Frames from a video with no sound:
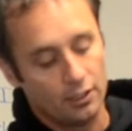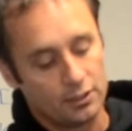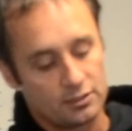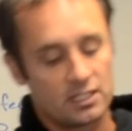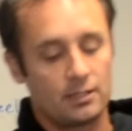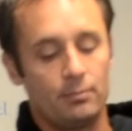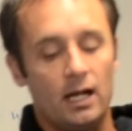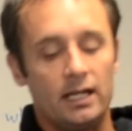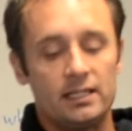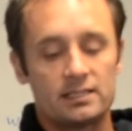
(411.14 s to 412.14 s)
You'll see the
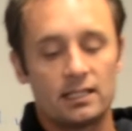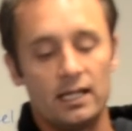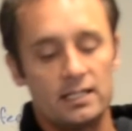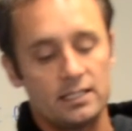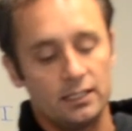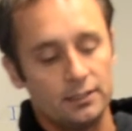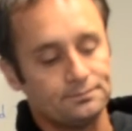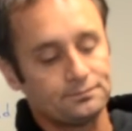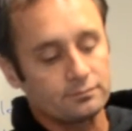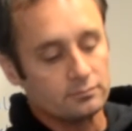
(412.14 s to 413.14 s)
body size here.
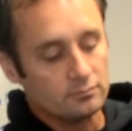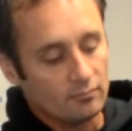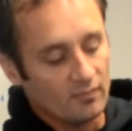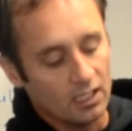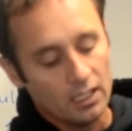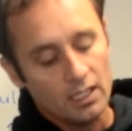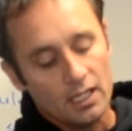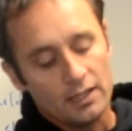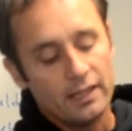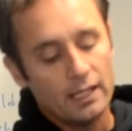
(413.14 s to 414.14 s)

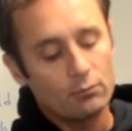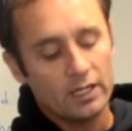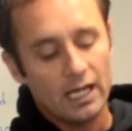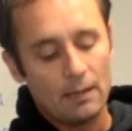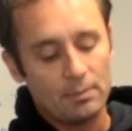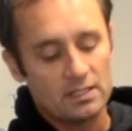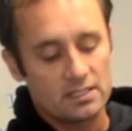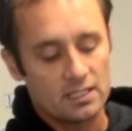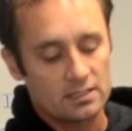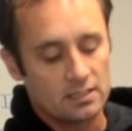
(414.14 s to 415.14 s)
Then what happens
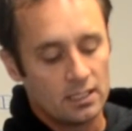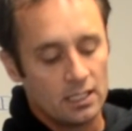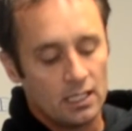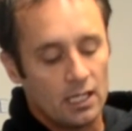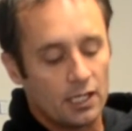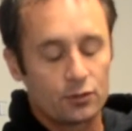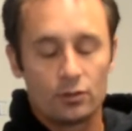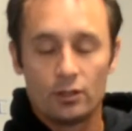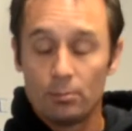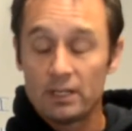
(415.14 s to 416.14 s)
is
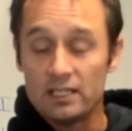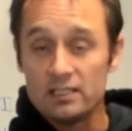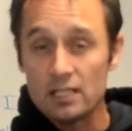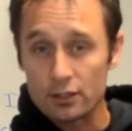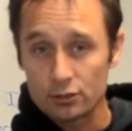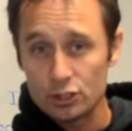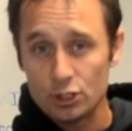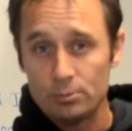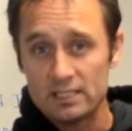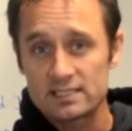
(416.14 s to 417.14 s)
there'll be another
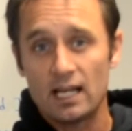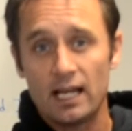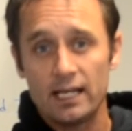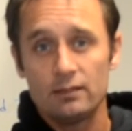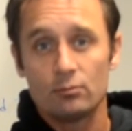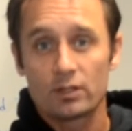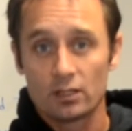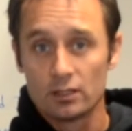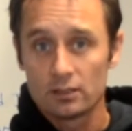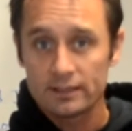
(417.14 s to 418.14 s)
tube inside with a
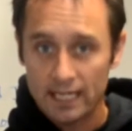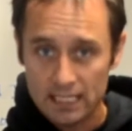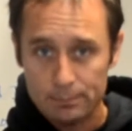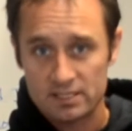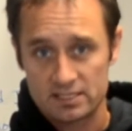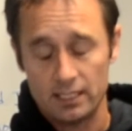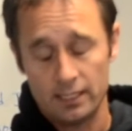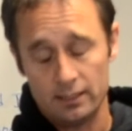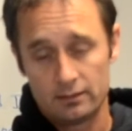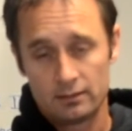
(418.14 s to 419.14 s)
little tiny piston in
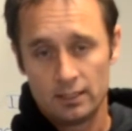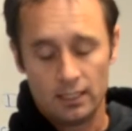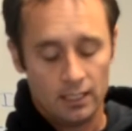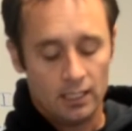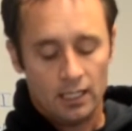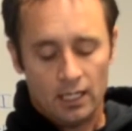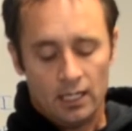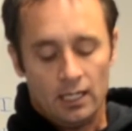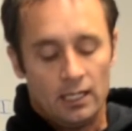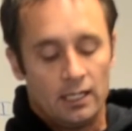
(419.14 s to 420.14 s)
it.
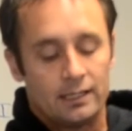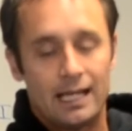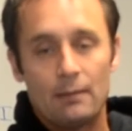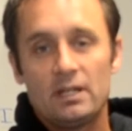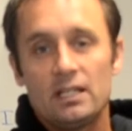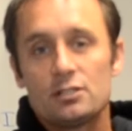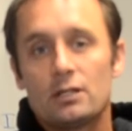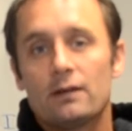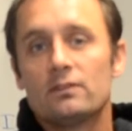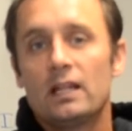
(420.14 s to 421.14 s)
That means you
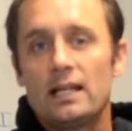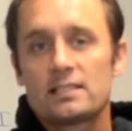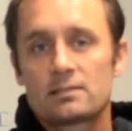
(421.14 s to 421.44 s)
have less